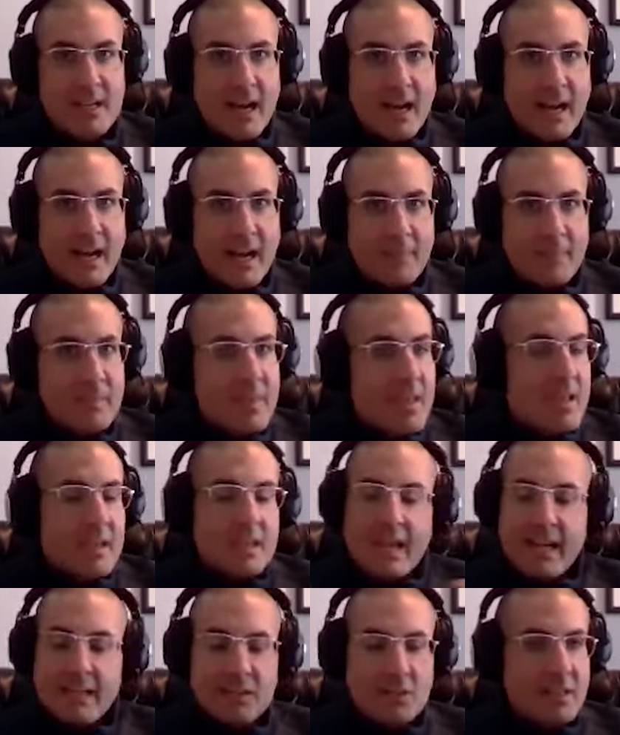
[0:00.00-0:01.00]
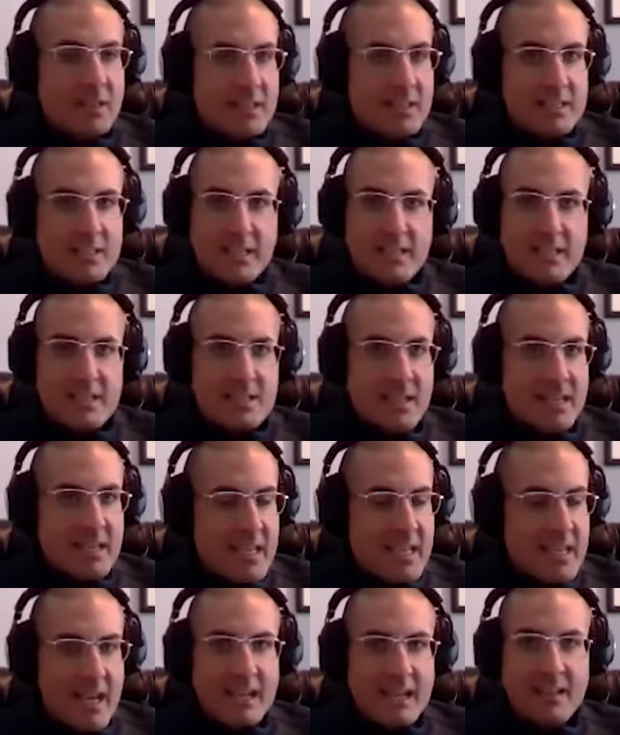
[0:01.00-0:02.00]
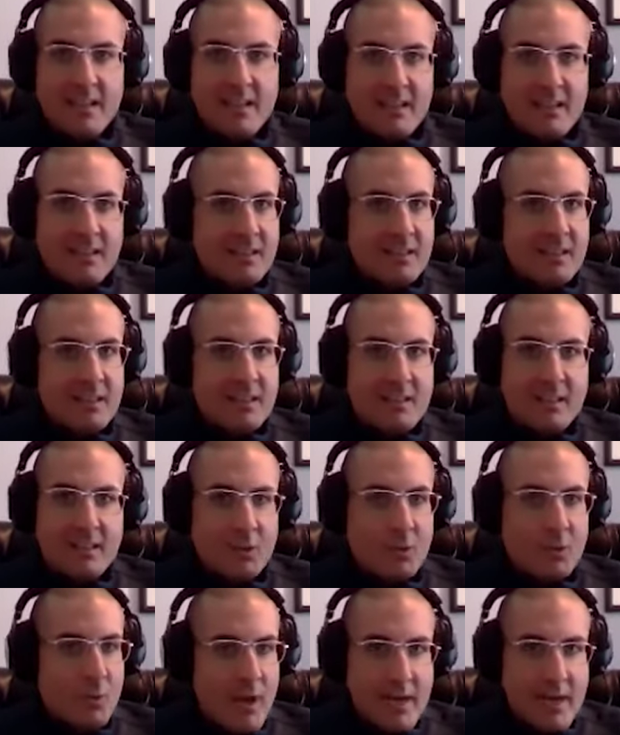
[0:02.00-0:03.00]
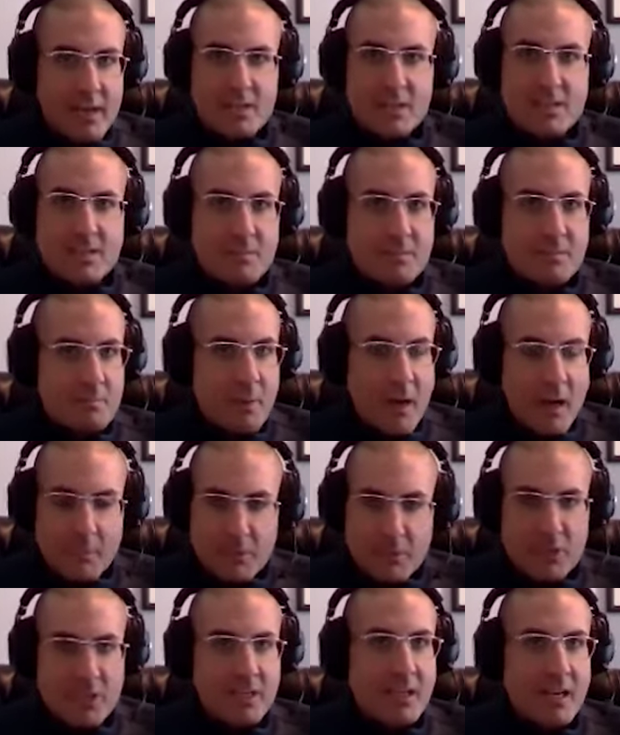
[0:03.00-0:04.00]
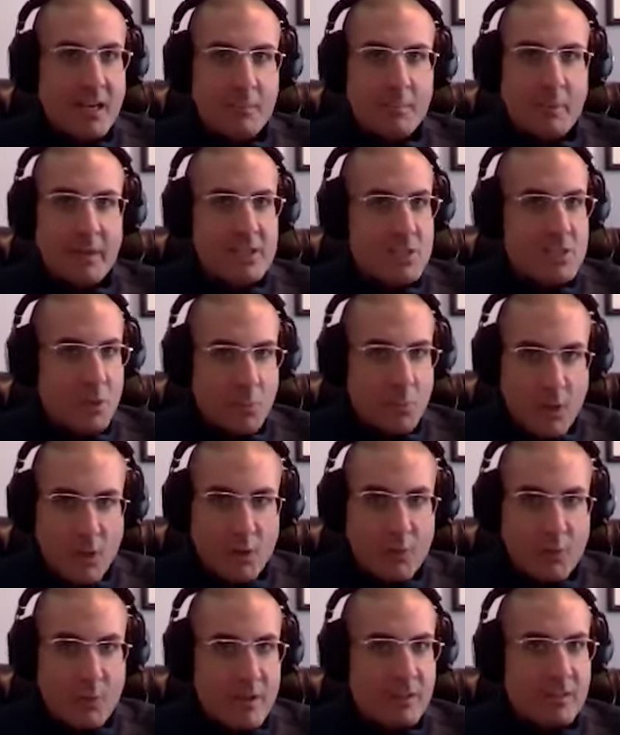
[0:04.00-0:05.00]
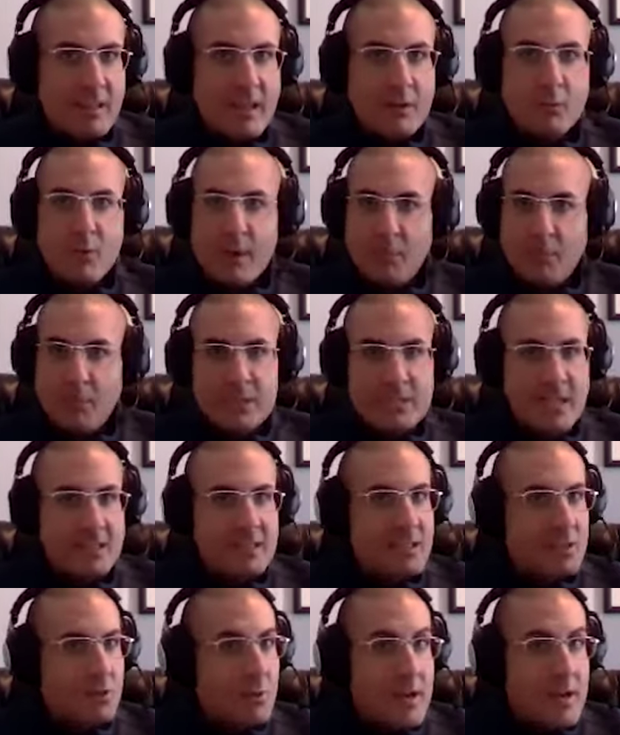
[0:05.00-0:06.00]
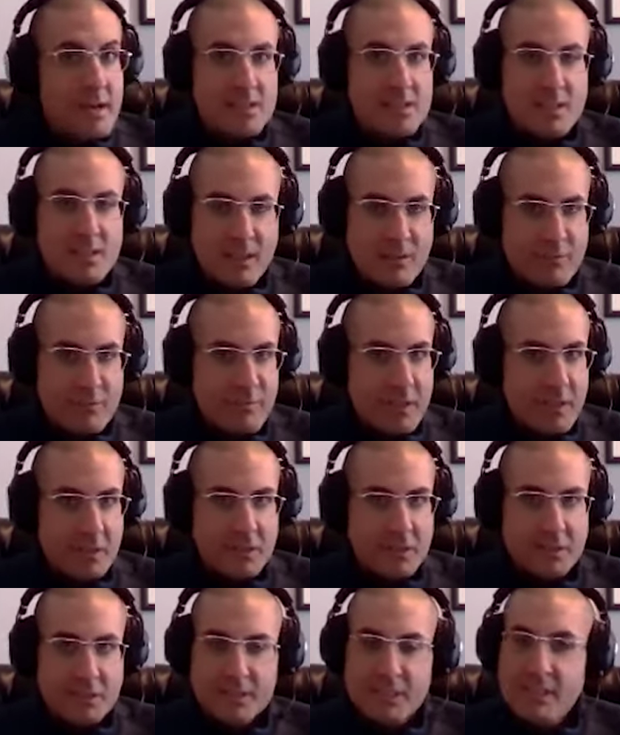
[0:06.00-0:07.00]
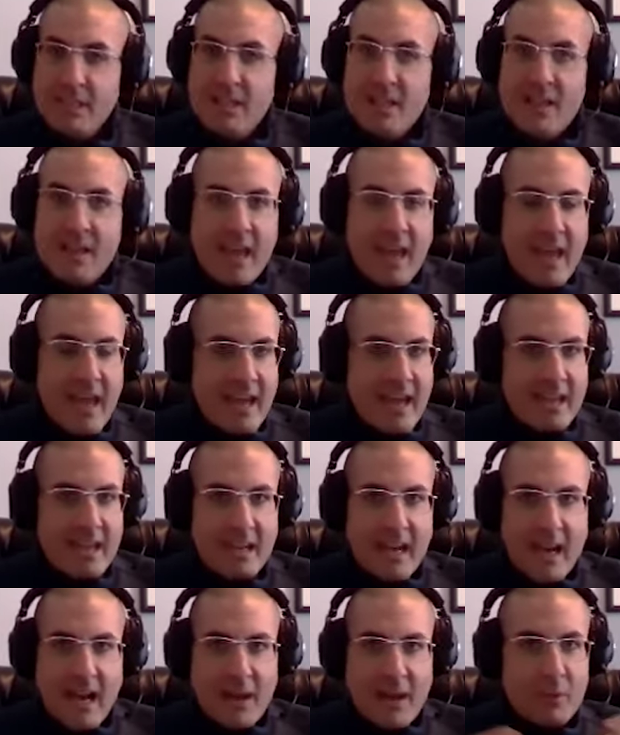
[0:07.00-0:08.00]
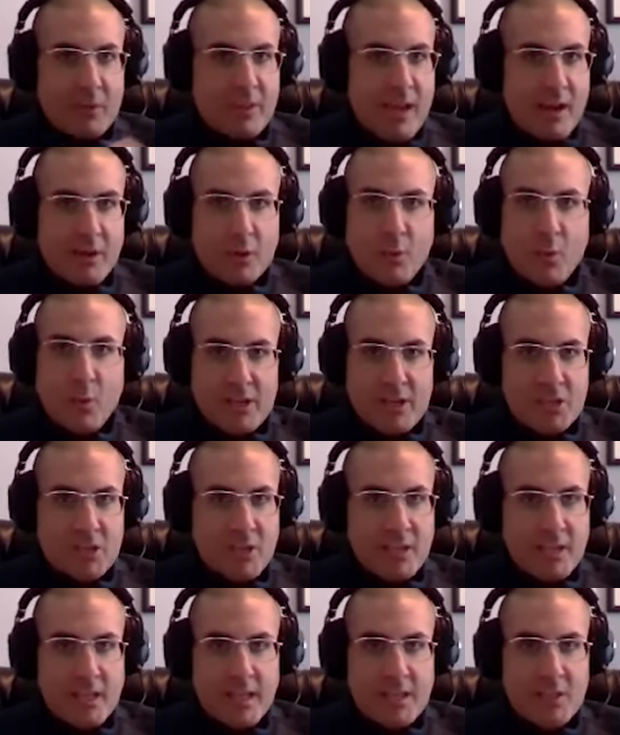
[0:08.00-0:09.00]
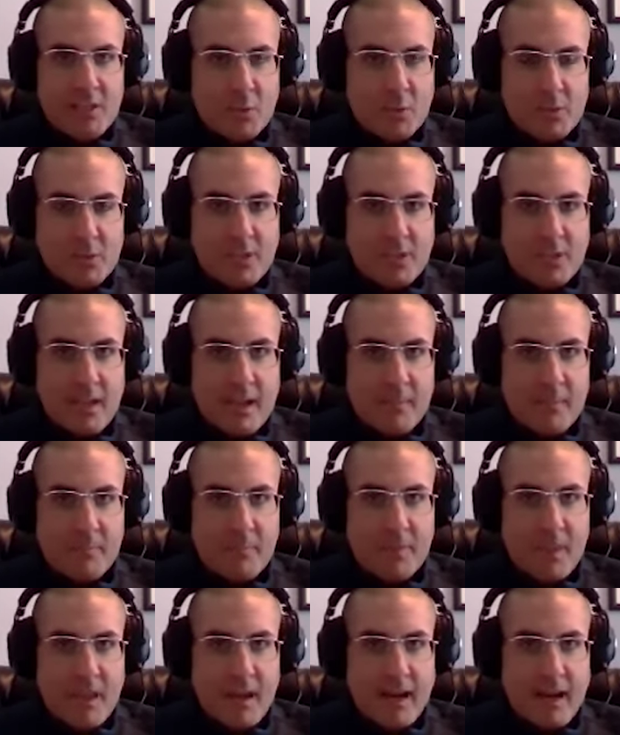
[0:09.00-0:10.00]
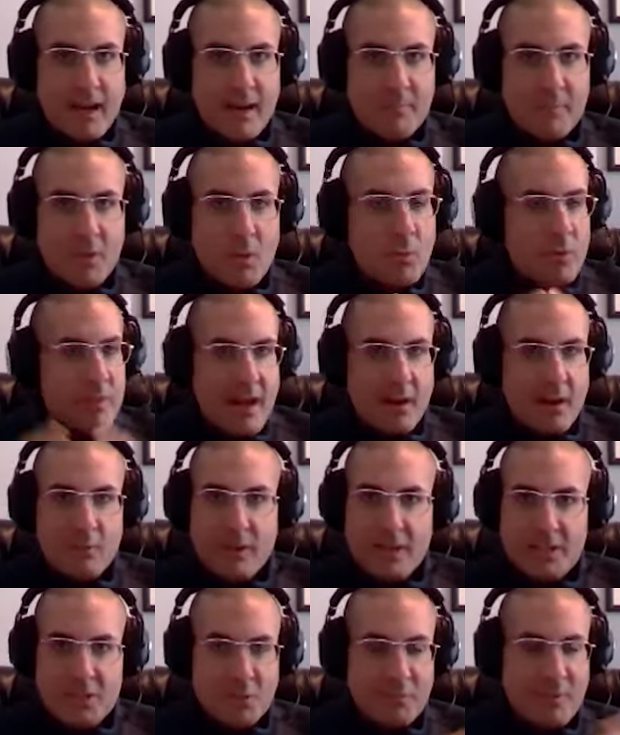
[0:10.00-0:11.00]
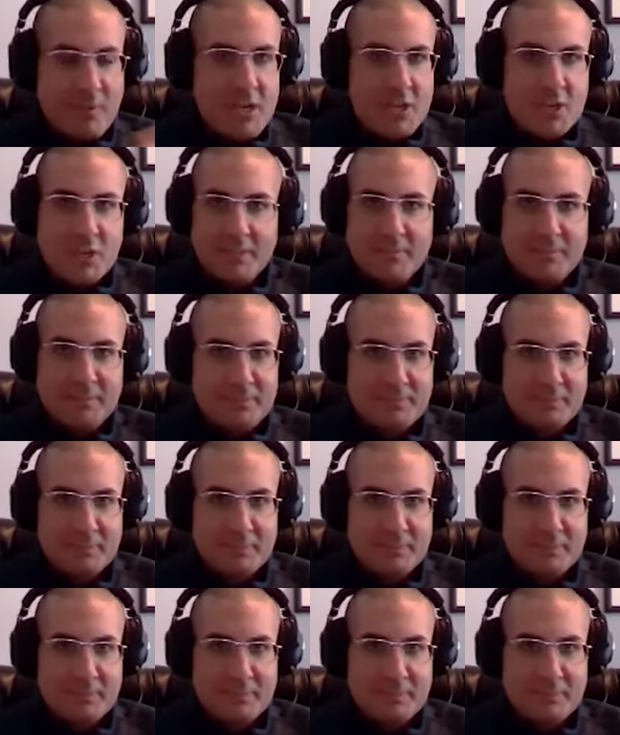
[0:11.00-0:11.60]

Um, Kendall Hunt is again the the greatest publishing company to work with. They represent the greatest in the field, and I, without question, endorse them um, without reservation.